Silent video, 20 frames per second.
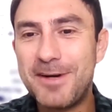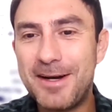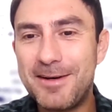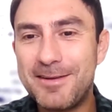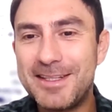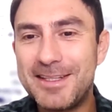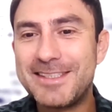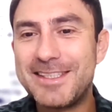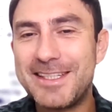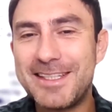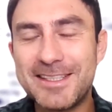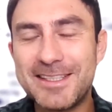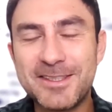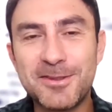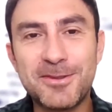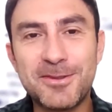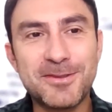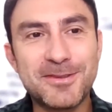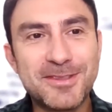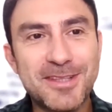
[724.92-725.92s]
listening
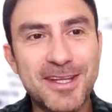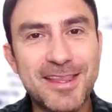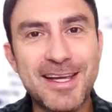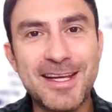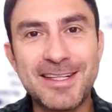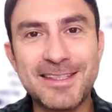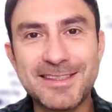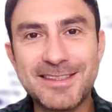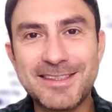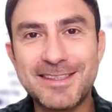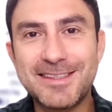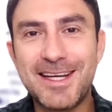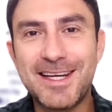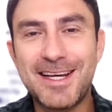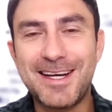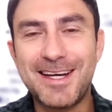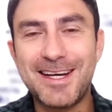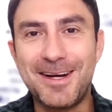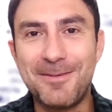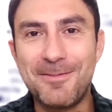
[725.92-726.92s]
to things.
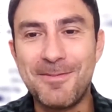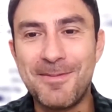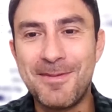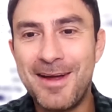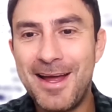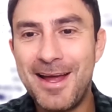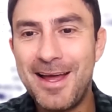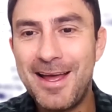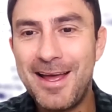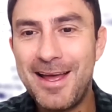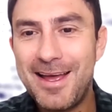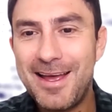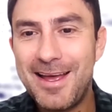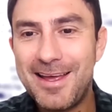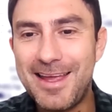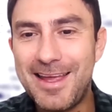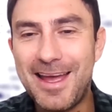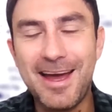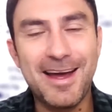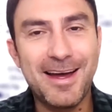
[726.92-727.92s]
At
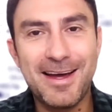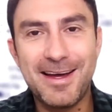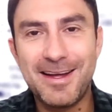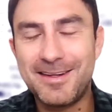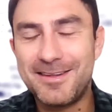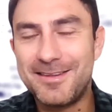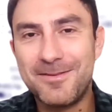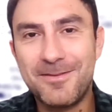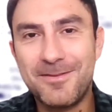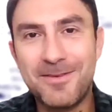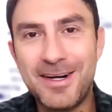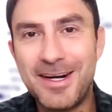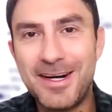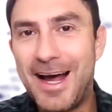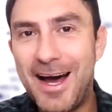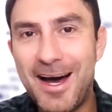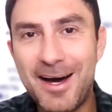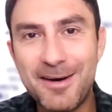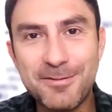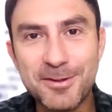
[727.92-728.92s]

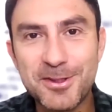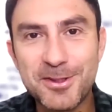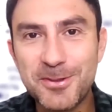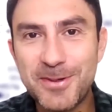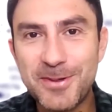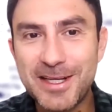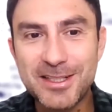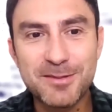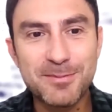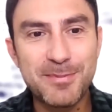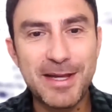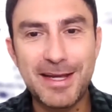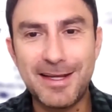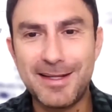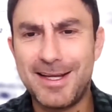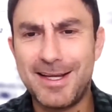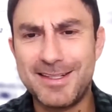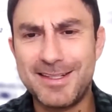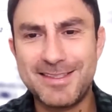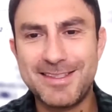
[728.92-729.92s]
1.5 or 2x speed.
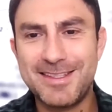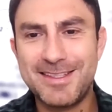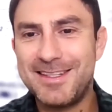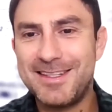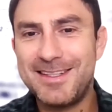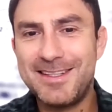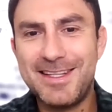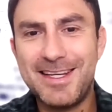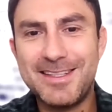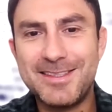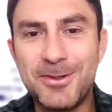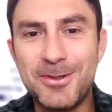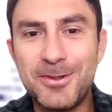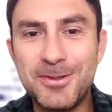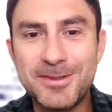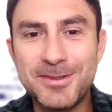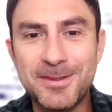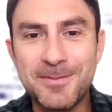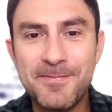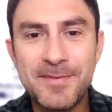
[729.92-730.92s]
That's
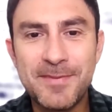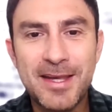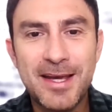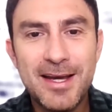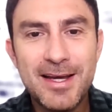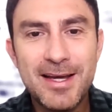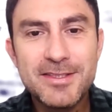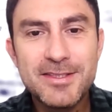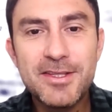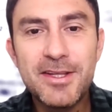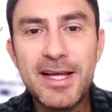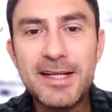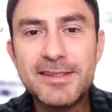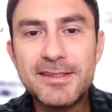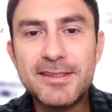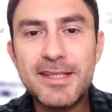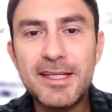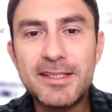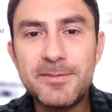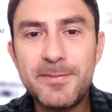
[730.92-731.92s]
awesome. So
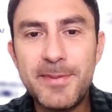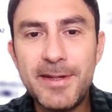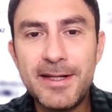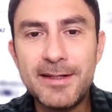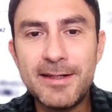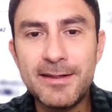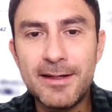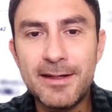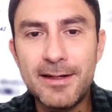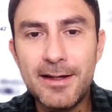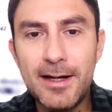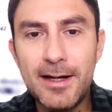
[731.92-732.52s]
that's been